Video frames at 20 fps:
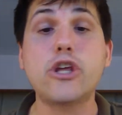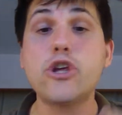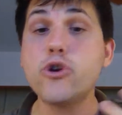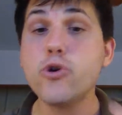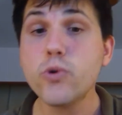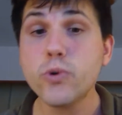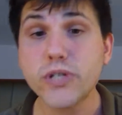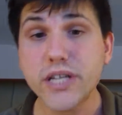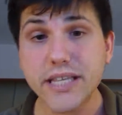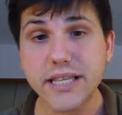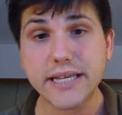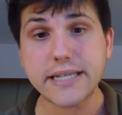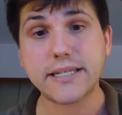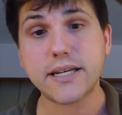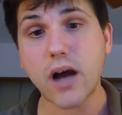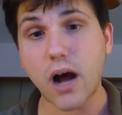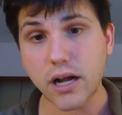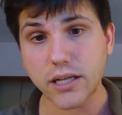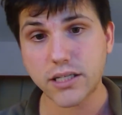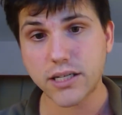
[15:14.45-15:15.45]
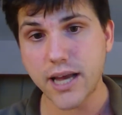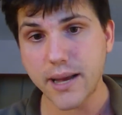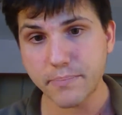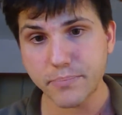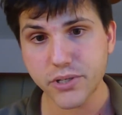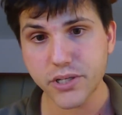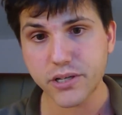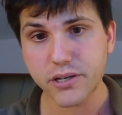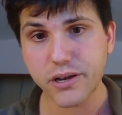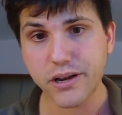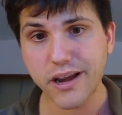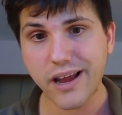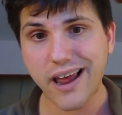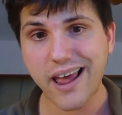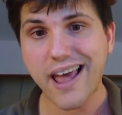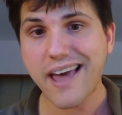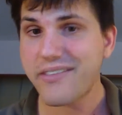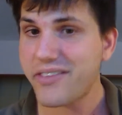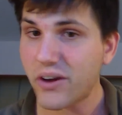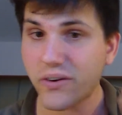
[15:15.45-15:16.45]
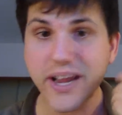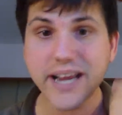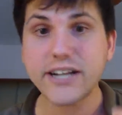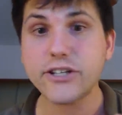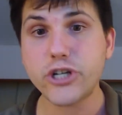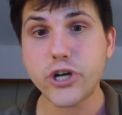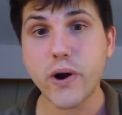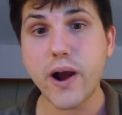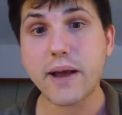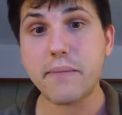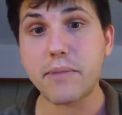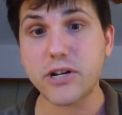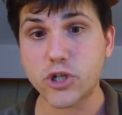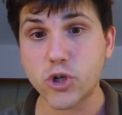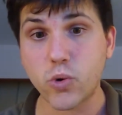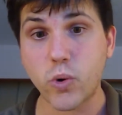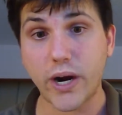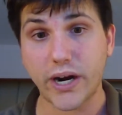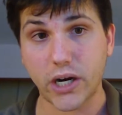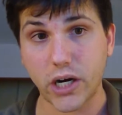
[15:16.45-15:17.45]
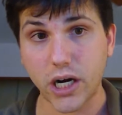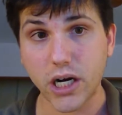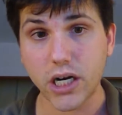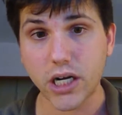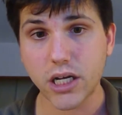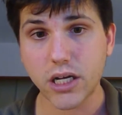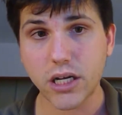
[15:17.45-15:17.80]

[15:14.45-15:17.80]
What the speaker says: using these concepts, they'll get into your head much quicker.